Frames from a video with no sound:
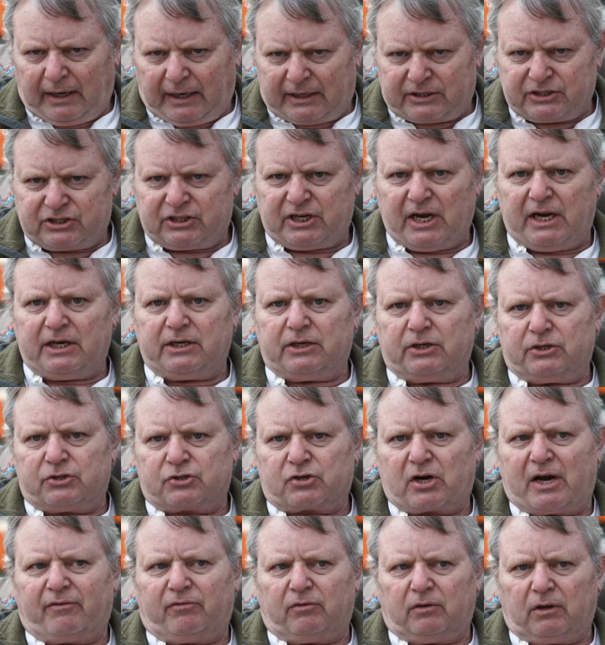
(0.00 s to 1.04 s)
extended
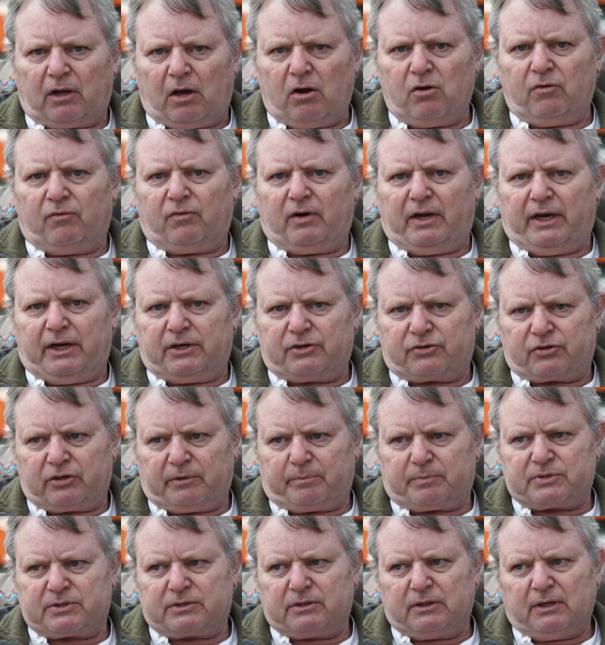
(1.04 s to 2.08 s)
travel overland
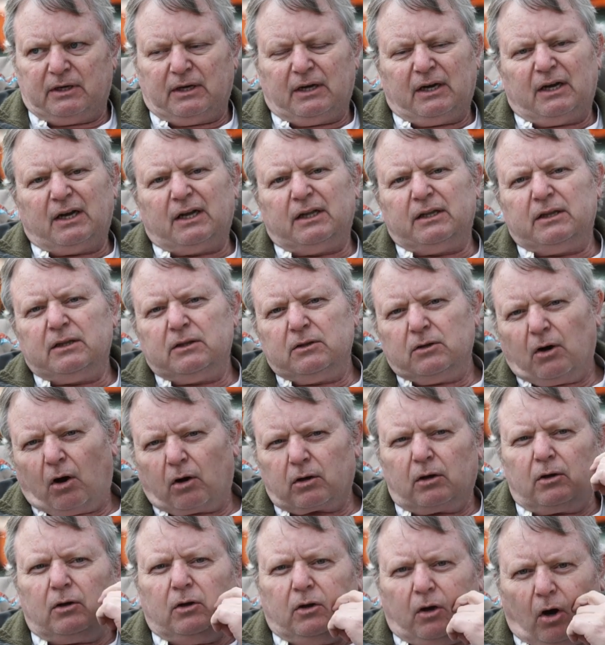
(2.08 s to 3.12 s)
trips. And
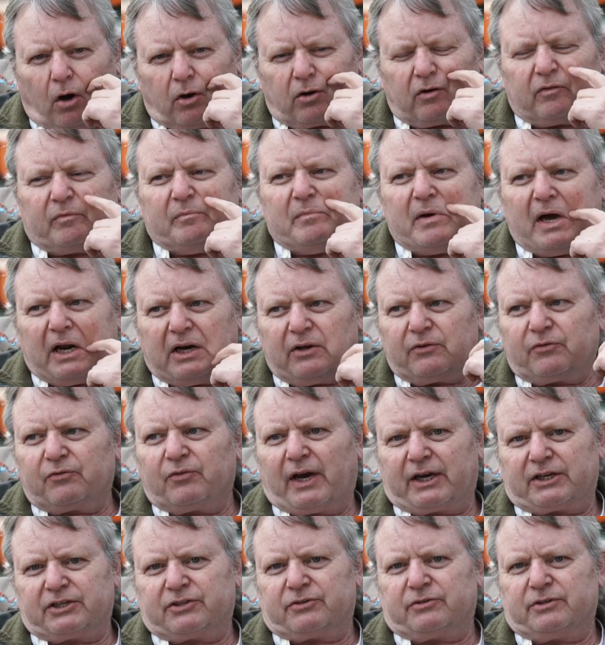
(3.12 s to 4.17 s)
not a lot of
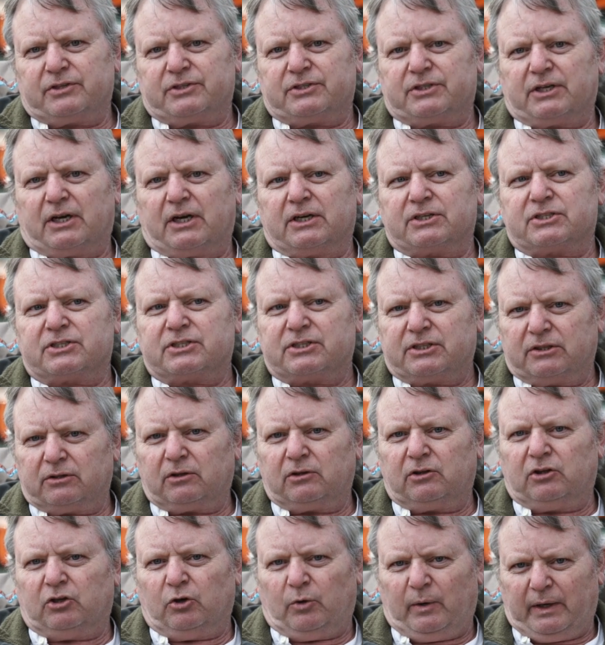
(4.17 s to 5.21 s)
manufacturers are
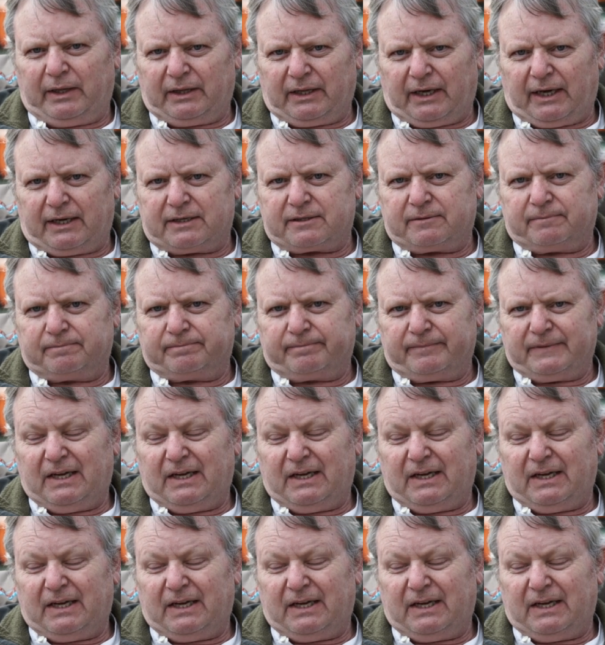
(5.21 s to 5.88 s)
still doing that.